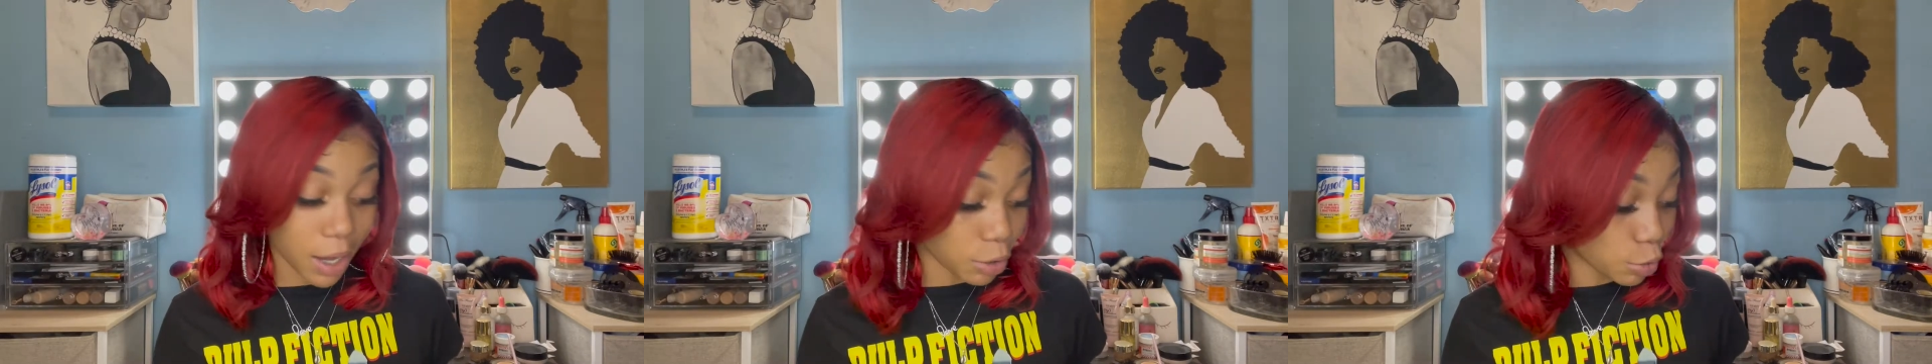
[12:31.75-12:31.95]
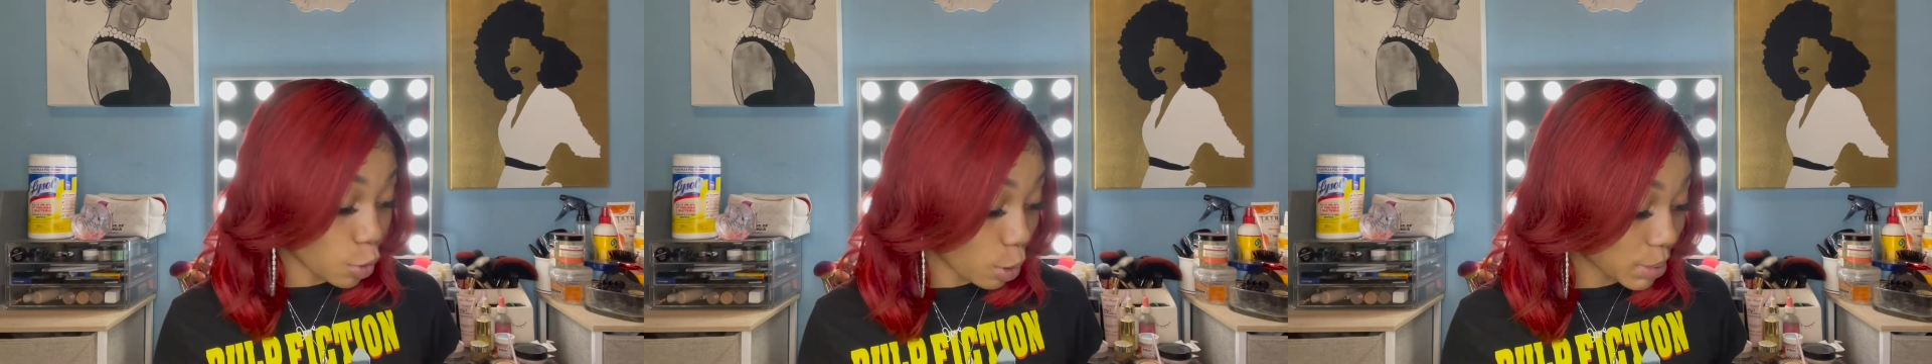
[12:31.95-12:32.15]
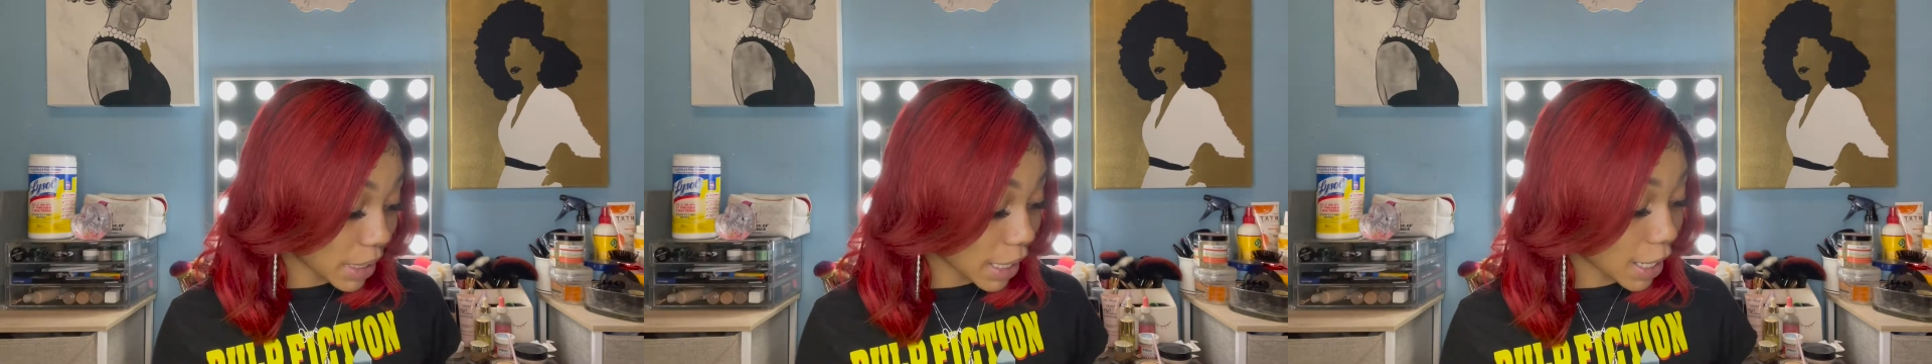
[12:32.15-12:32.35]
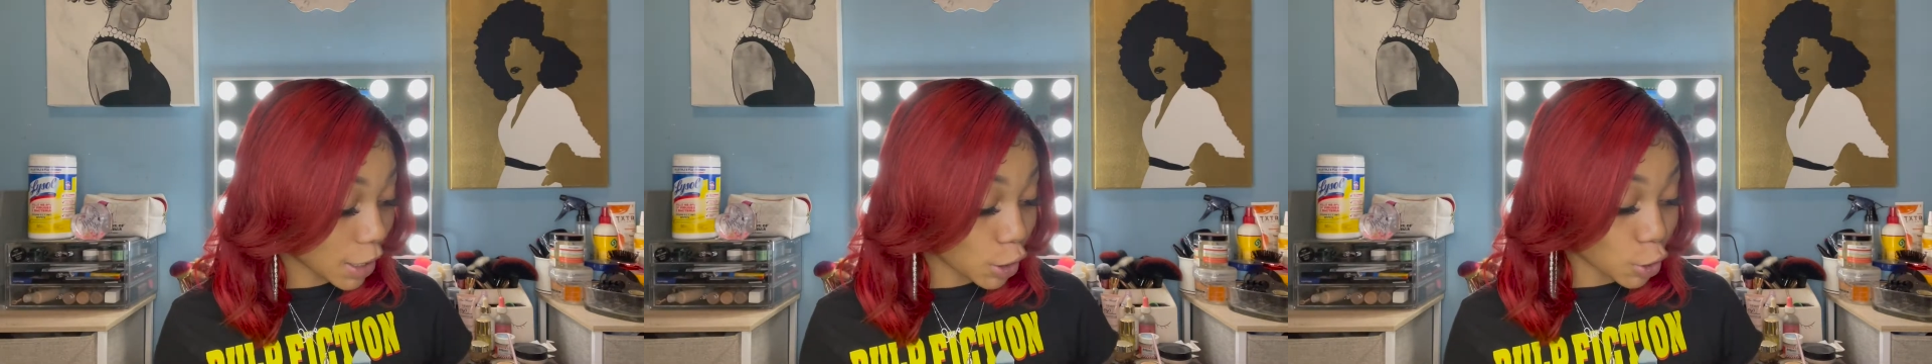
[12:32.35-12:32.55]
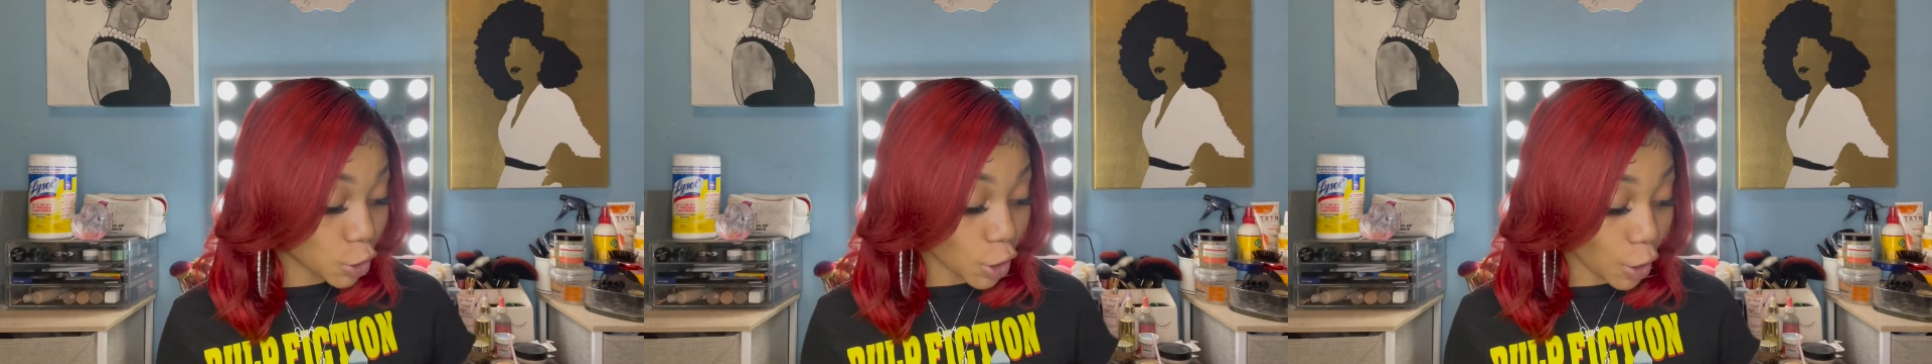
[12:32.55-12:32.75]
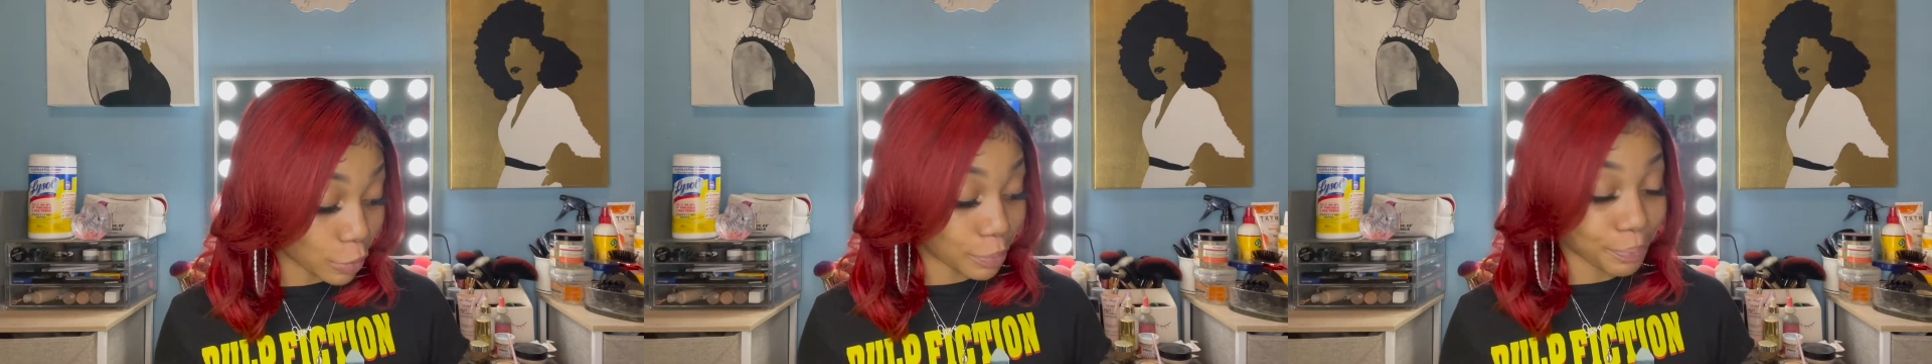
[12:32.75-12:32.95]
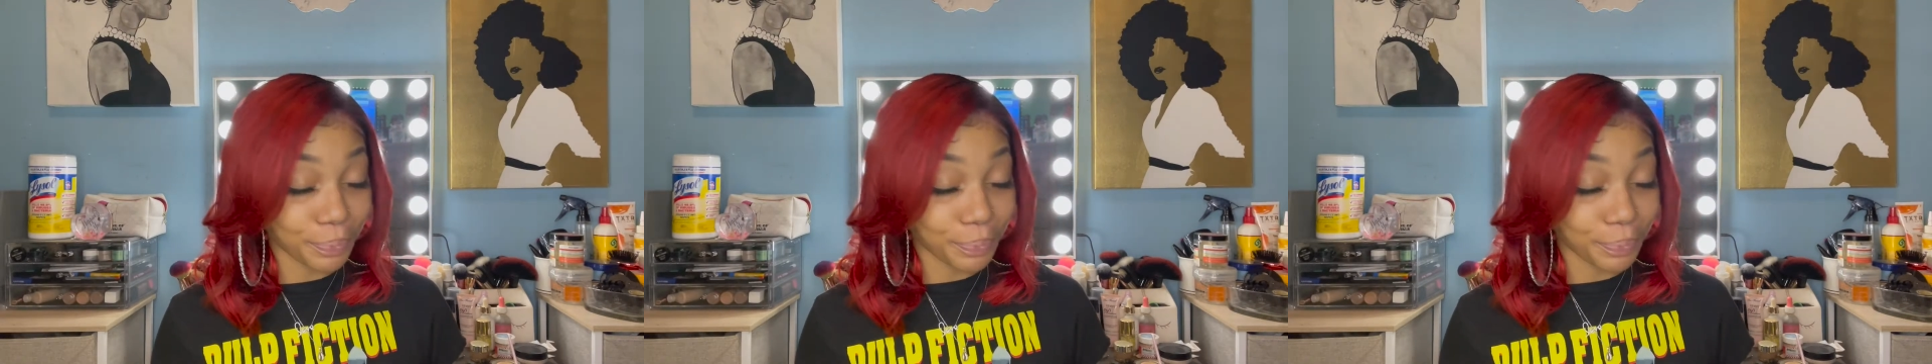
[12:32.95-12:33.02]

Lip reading: You know what I'm saying? So